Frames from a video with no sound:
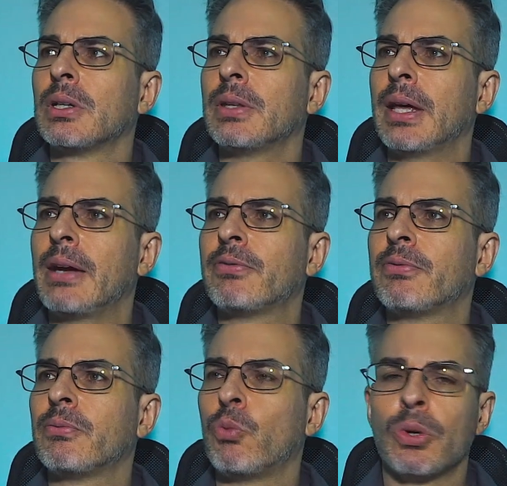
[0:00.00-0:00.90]
I've
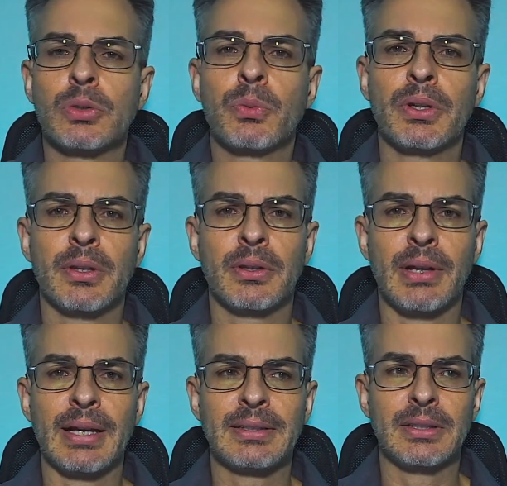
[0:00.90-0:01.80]
worked with in the
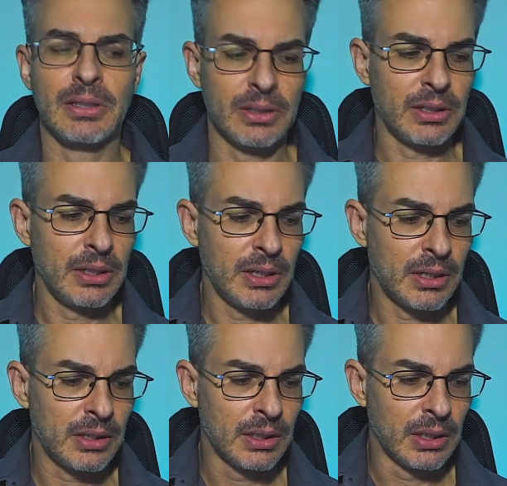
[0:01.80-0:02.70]
last year
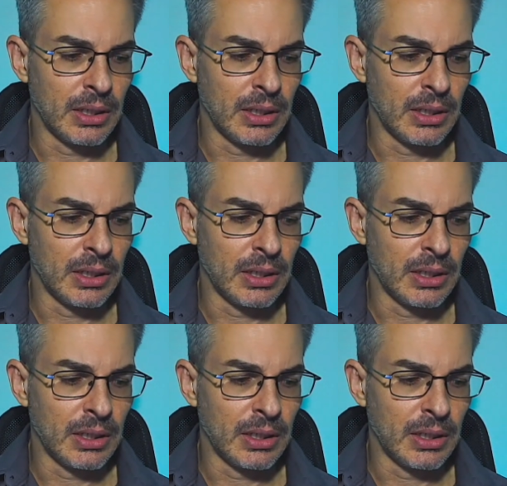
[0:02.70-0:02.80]
here,